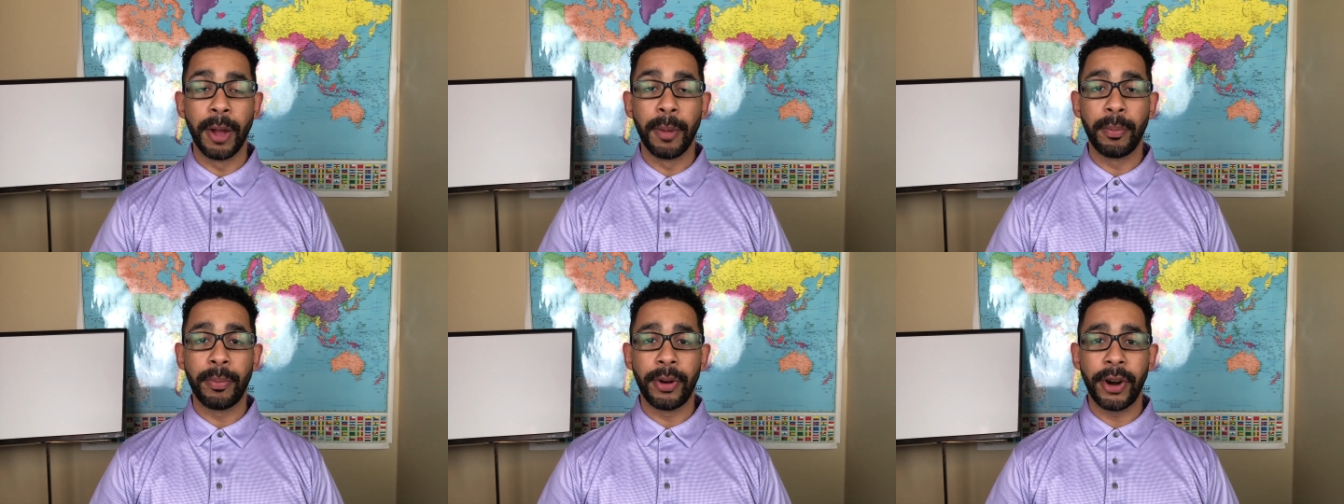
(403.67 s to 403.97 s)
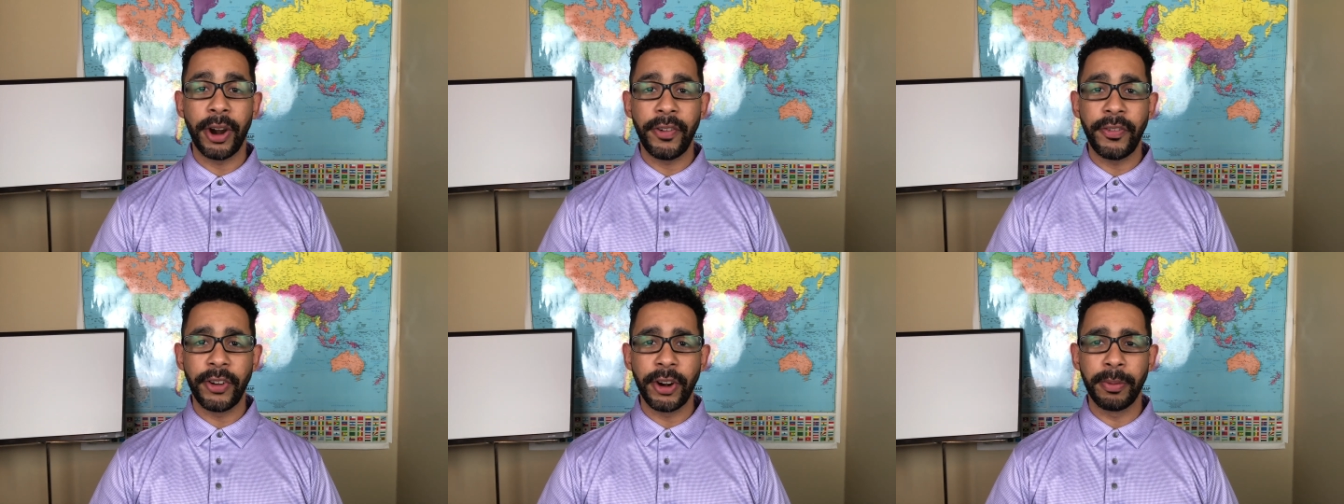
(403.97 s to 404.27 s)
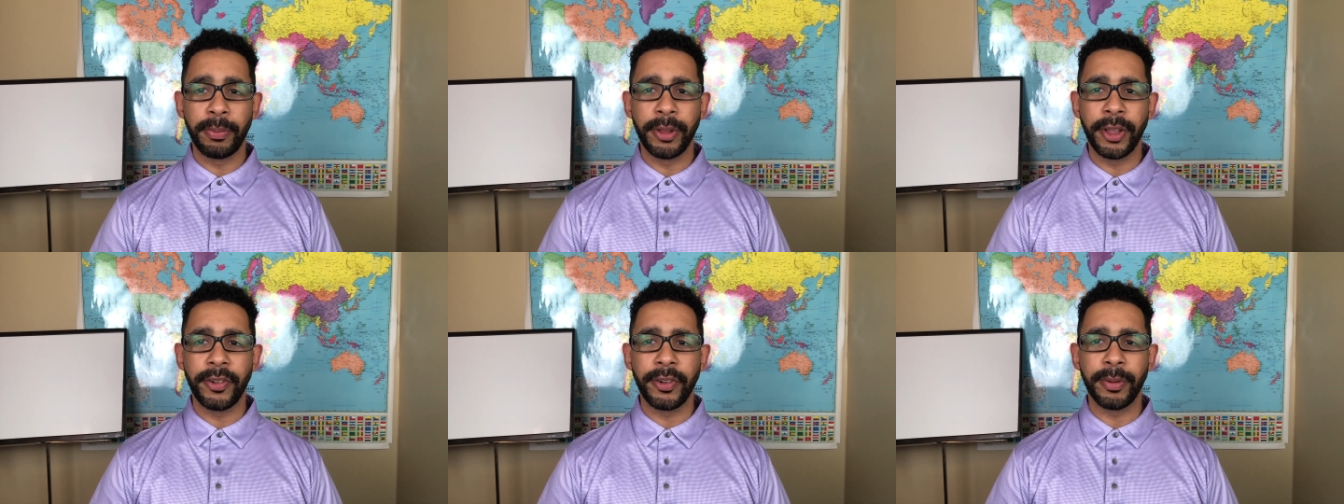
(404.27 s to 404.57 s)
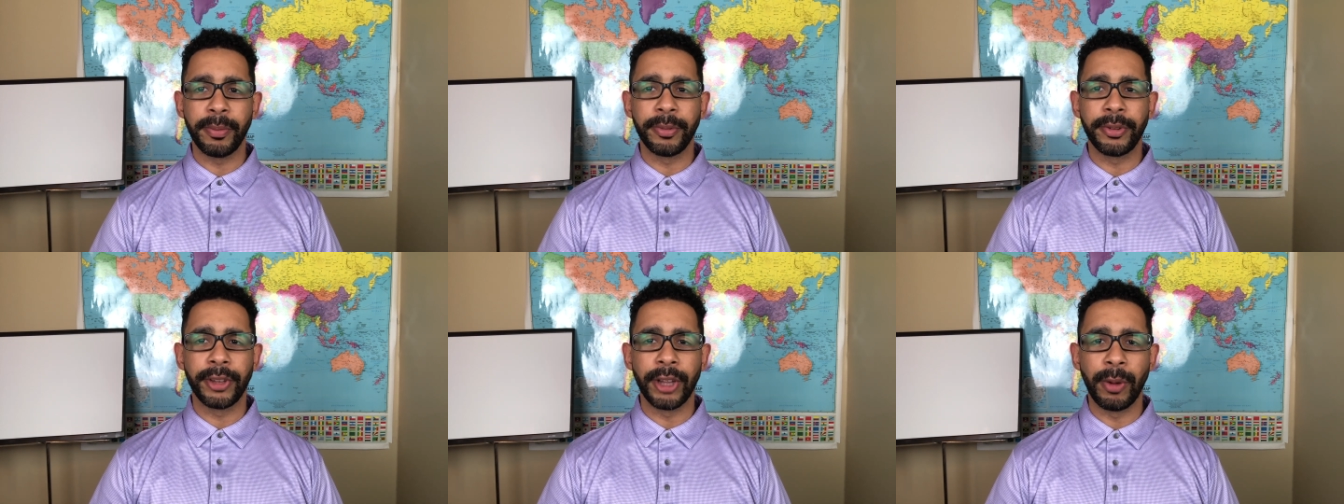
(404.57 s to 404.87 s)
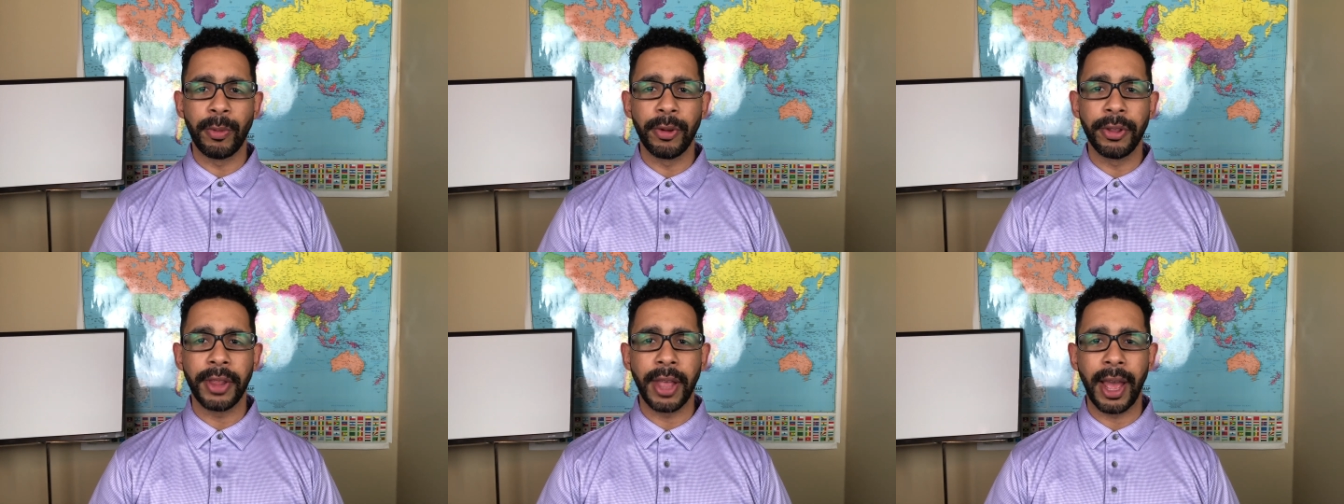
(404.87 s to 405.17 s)
preferably from
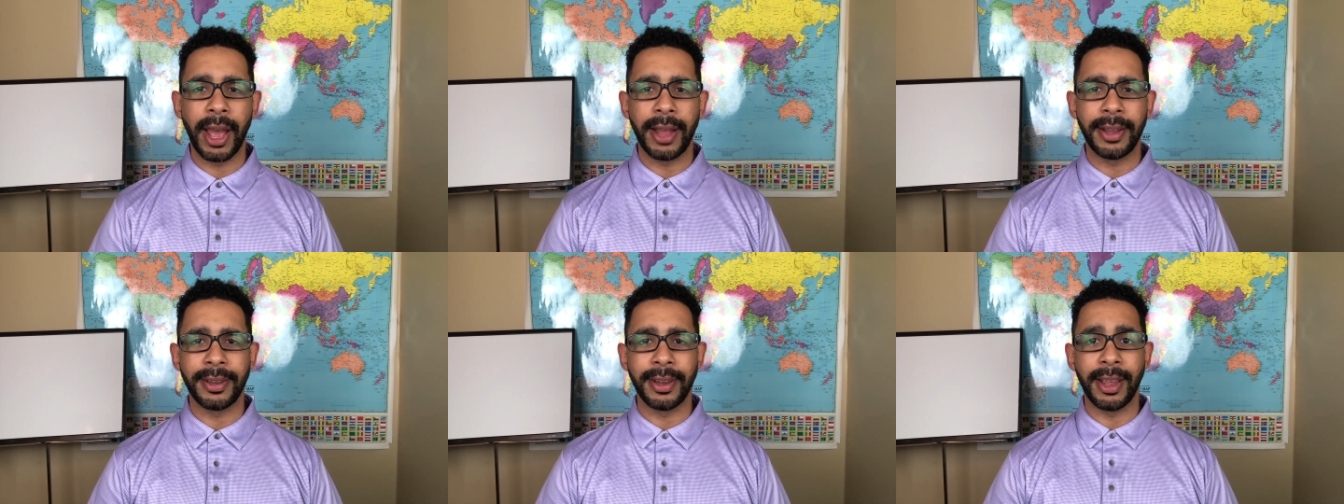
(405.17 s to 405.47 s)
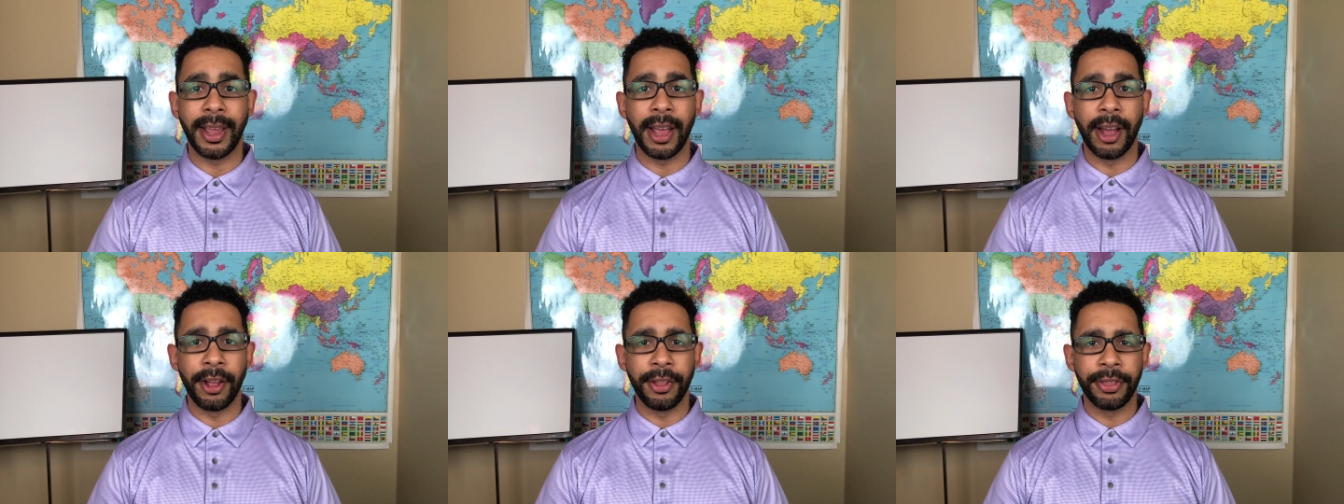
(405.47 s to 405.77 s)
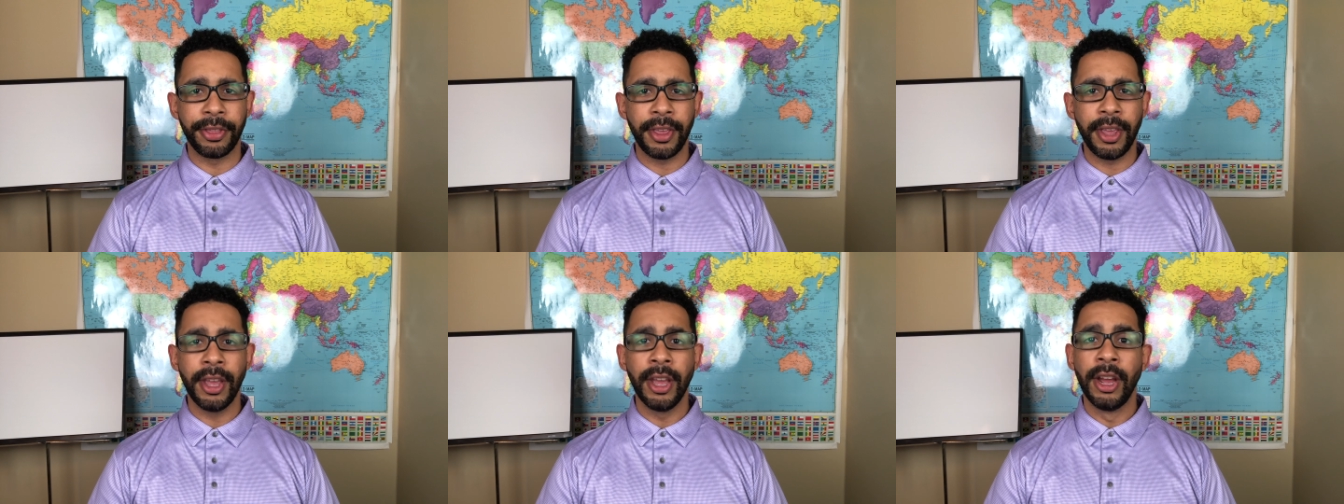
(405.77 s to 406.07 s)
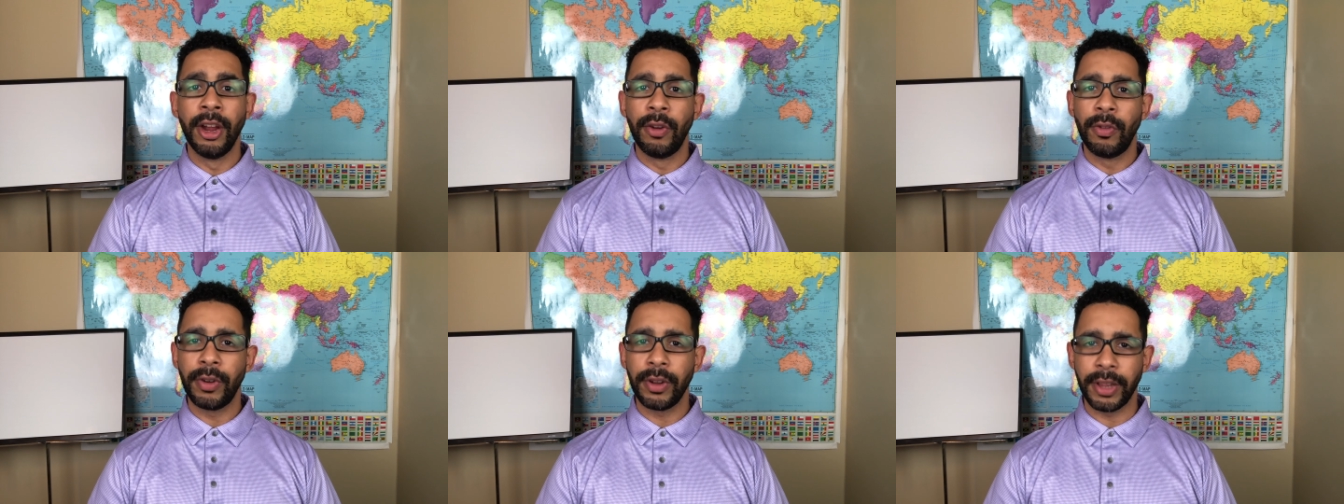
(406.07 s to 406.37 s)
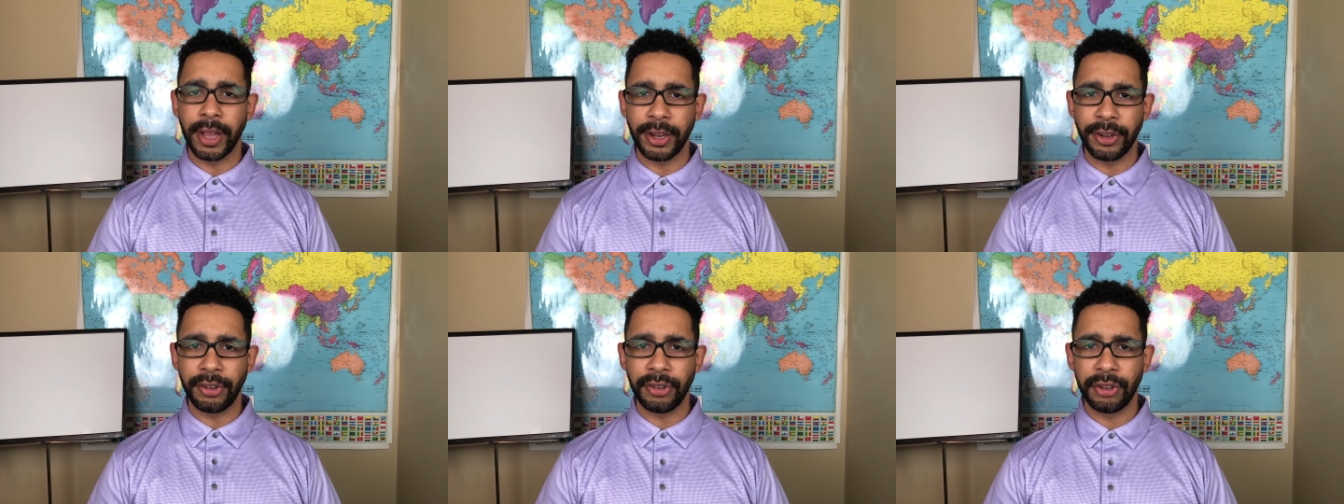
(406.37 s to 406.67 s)
someone that has a healthy
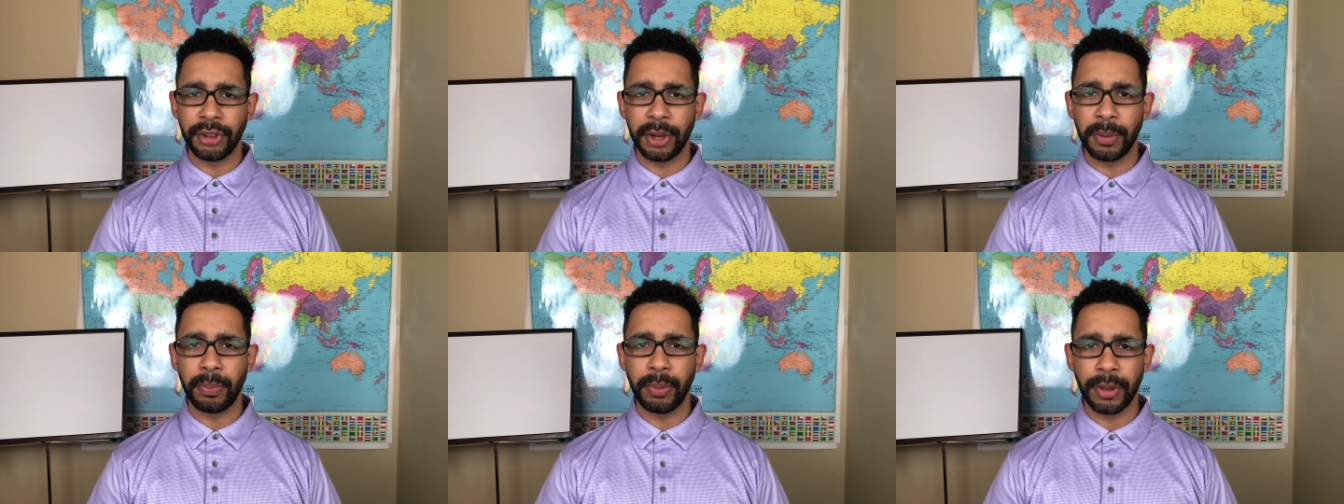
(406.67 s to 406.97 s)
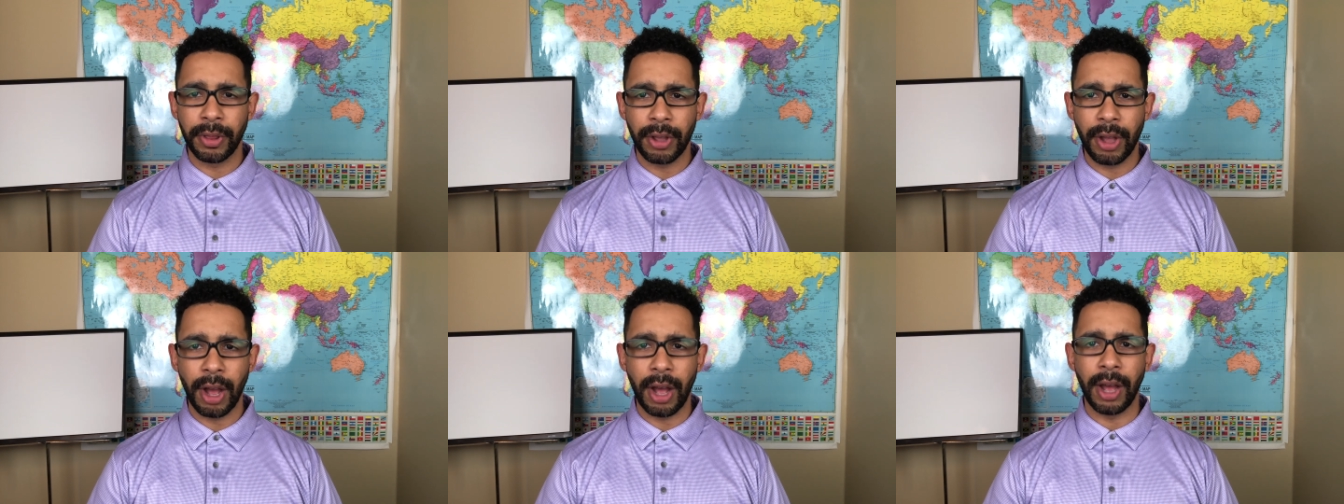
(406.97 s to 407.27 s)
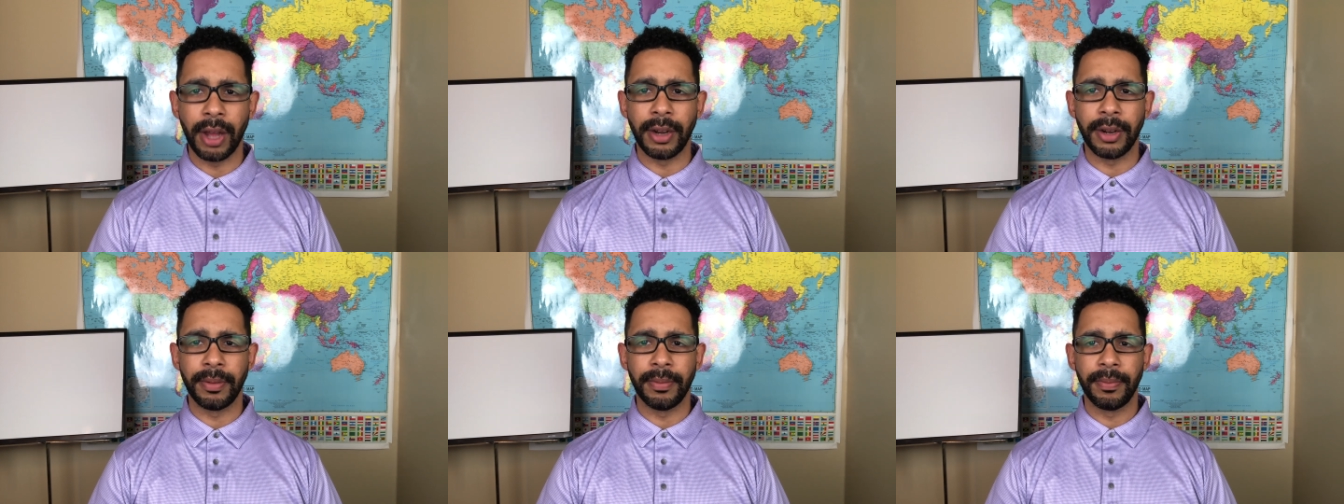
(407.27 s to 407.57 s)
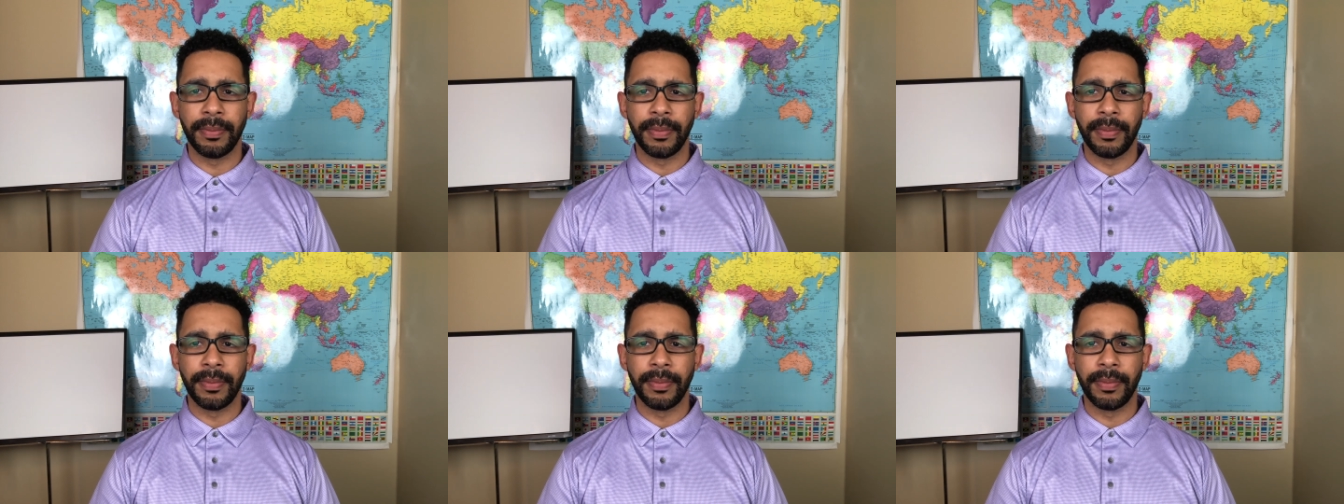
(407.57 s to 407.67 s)
relationship with God.